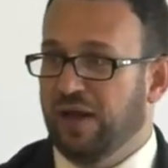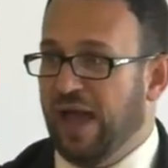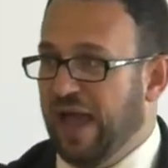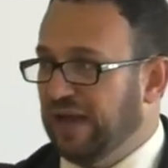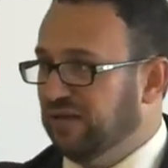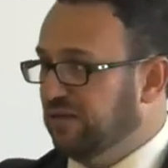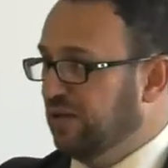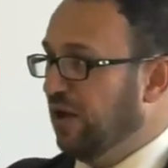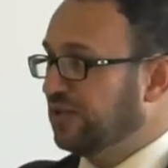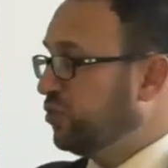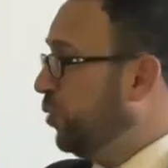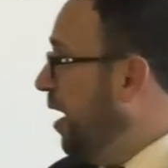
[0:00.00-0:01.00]
And
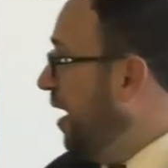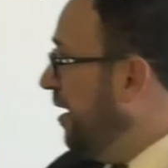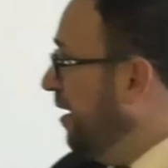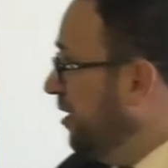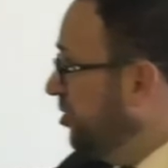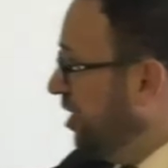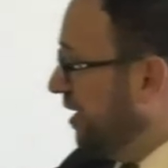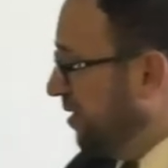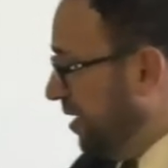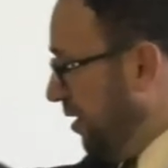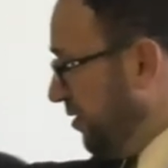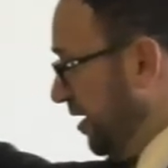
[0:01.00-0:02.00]
that's why jet
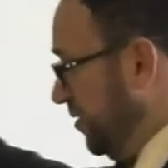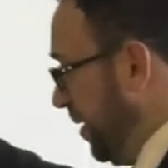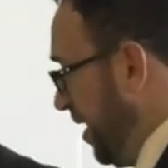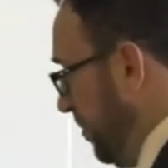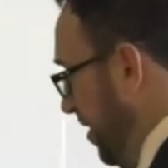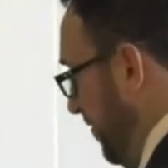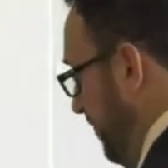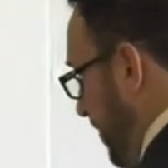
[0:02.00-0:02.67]
grouting is becoming a